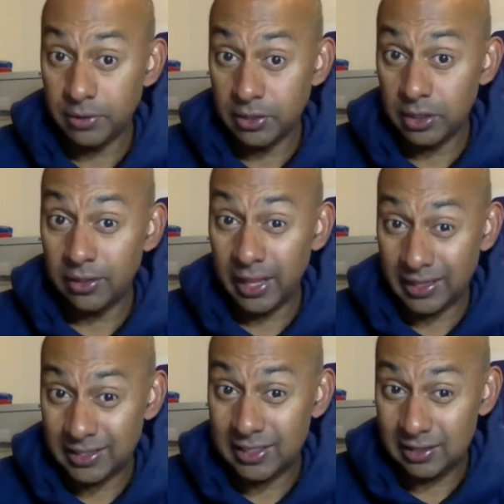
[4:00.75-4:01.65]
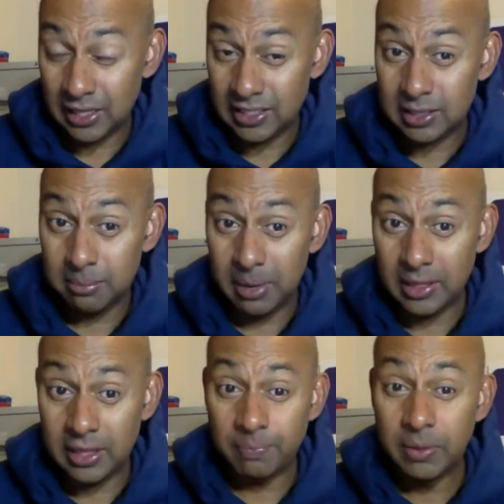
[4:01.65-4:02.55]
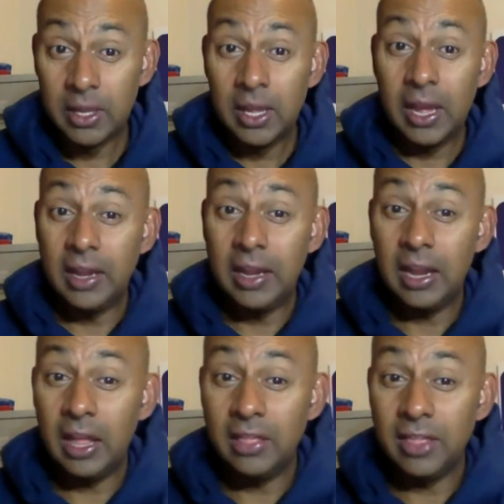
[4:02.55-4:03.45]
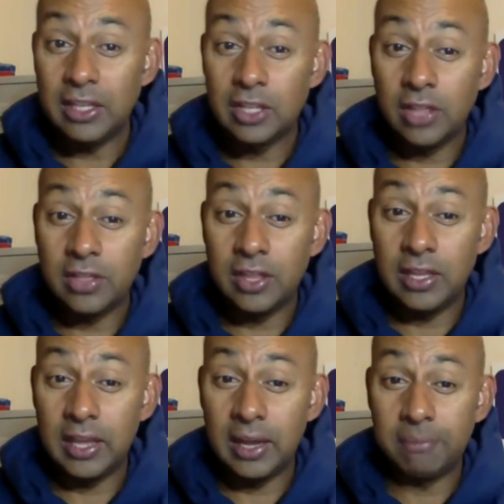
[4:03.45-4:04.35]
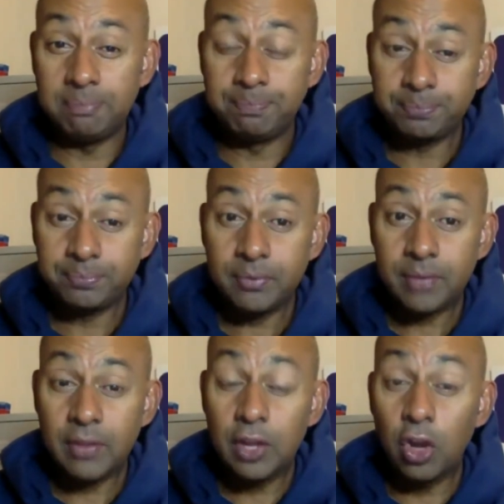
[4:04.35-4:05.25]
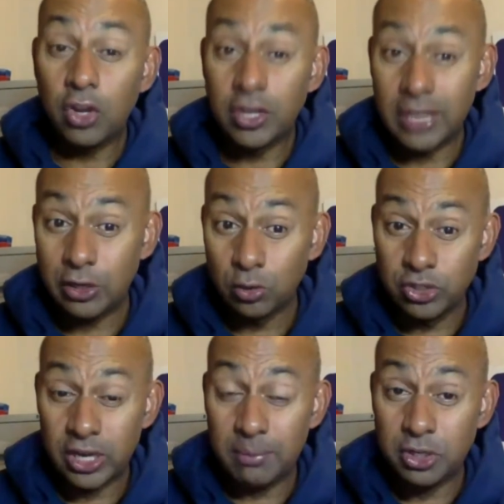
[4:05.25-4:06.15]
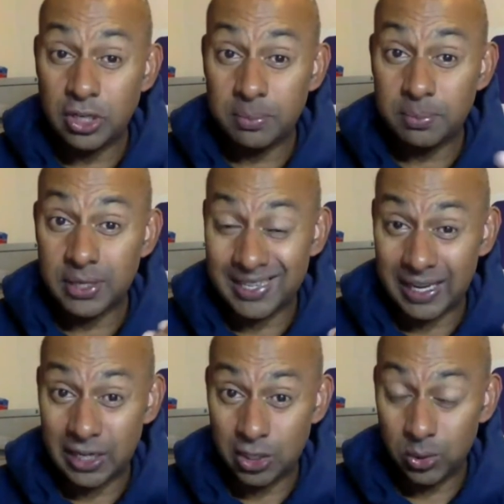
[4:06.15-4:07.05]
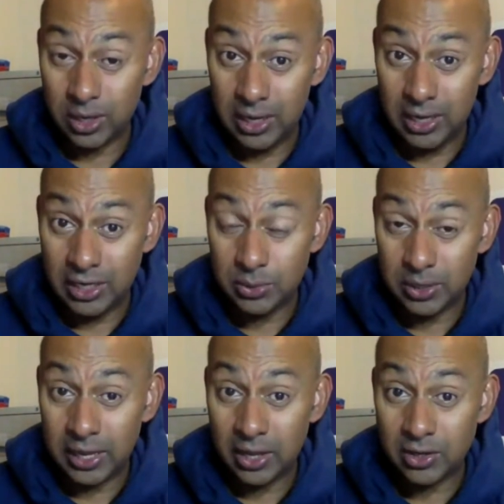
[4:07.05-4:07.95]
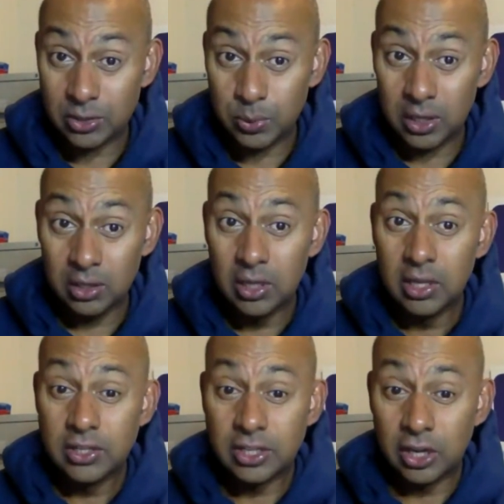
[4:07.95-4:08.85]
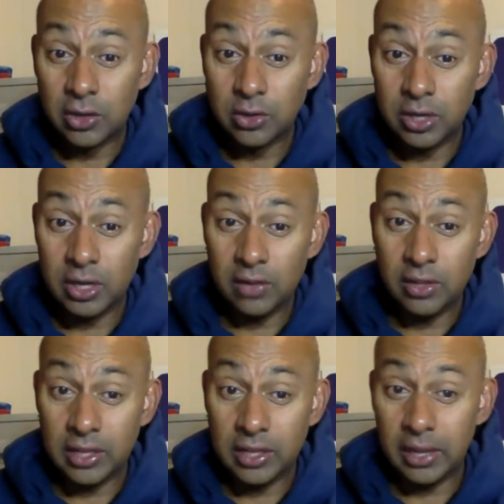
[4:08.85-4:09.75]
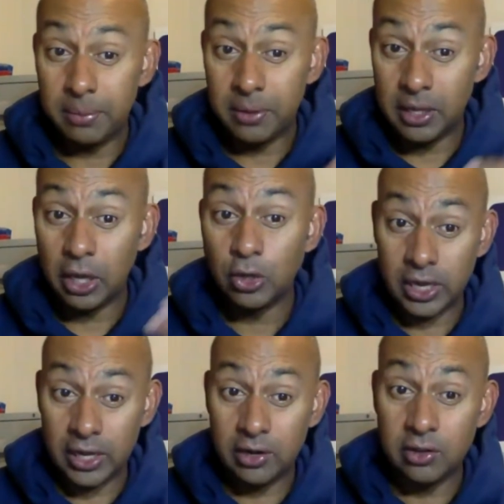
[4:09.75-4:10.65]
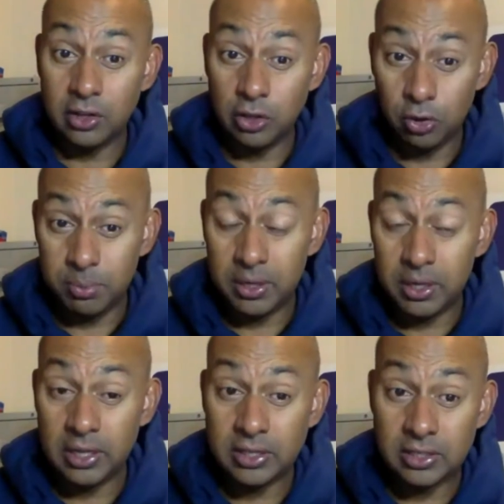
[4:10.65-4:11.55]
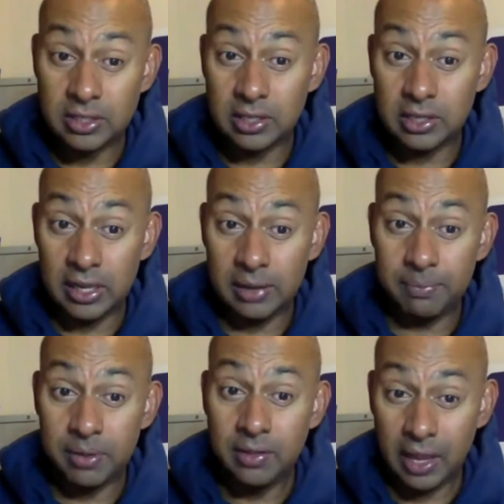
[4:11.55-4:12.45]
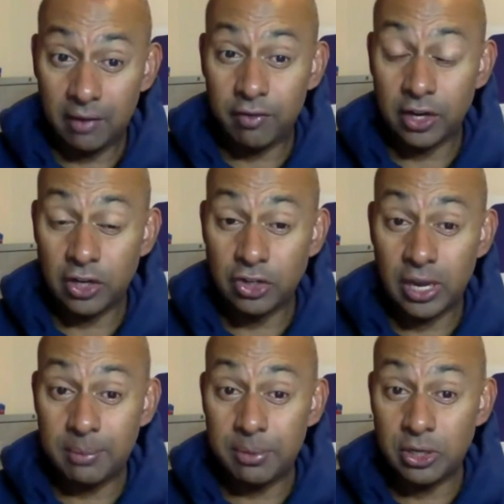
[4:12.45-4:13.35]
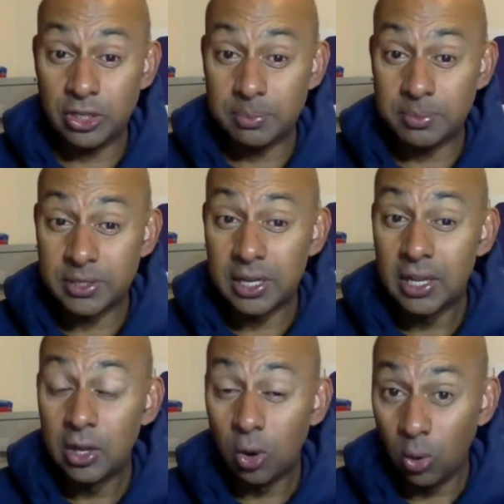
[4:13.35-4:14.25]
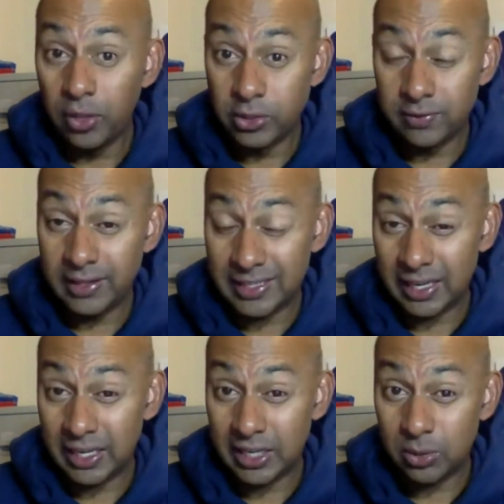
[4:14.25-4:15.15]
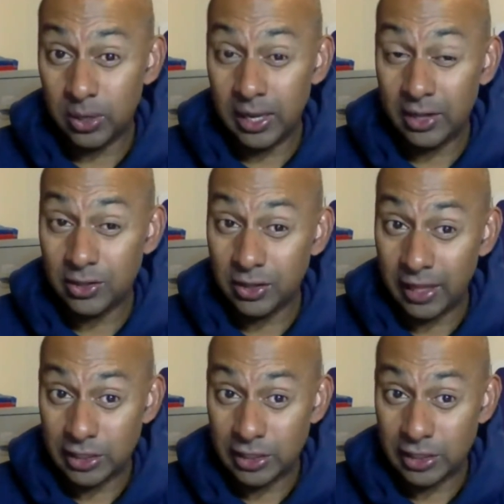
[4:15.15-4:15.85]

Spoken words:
So that's the main thing. And things like the continental championships are taken into account as well. So the Oceania, the Europeans, the African championships, all those events are taken into account.